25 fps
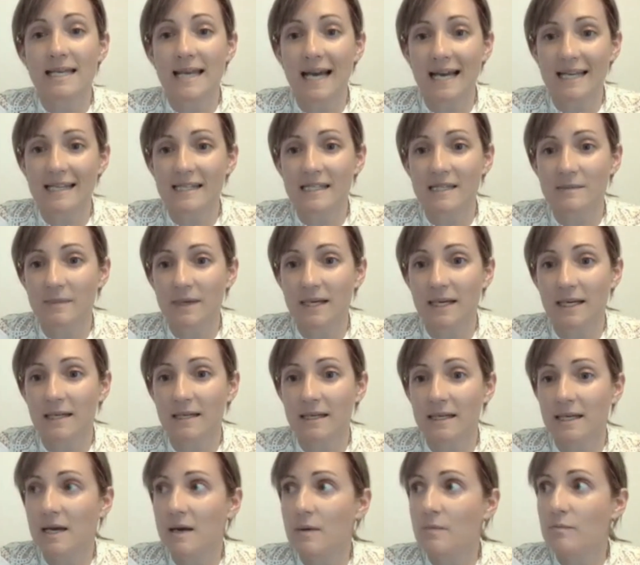
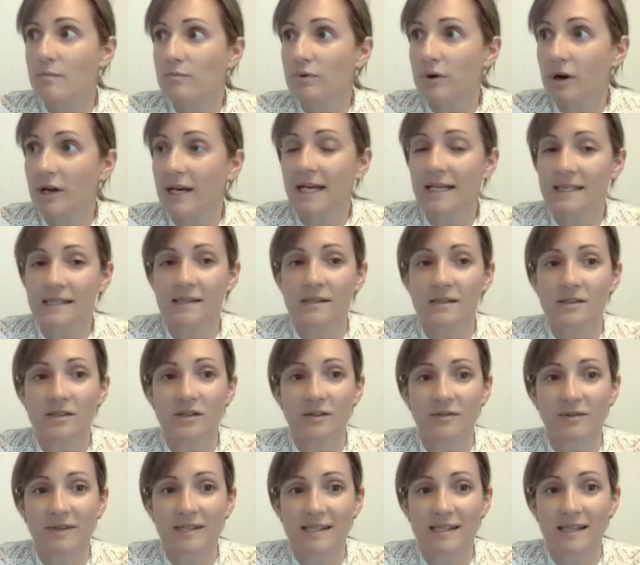customer products and
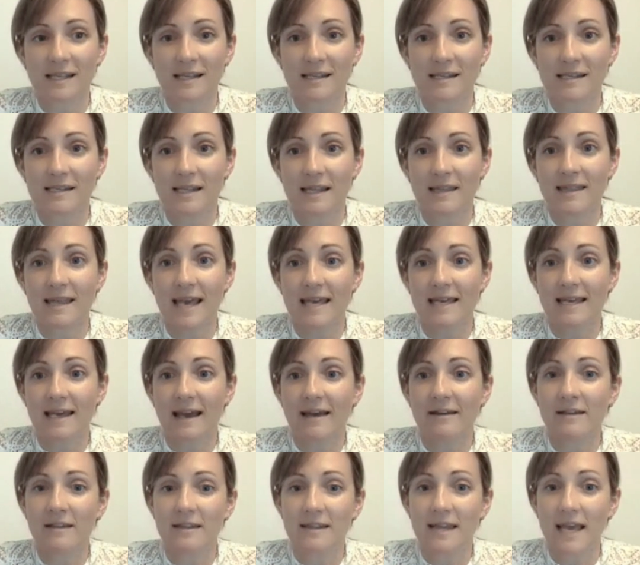services that
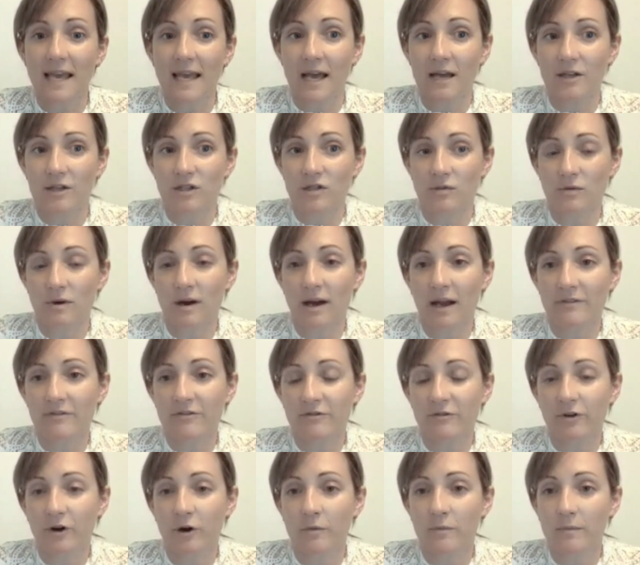are derived
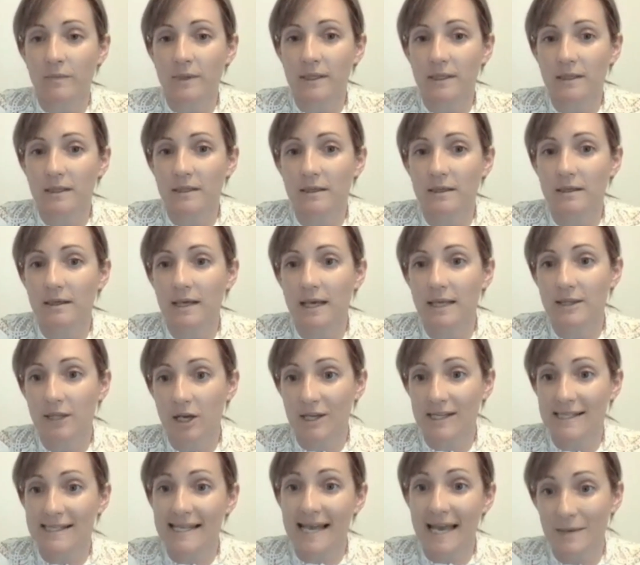from
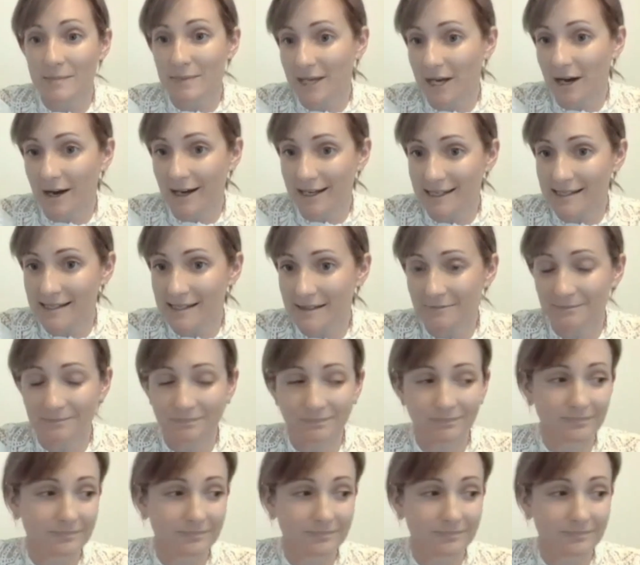those APIs.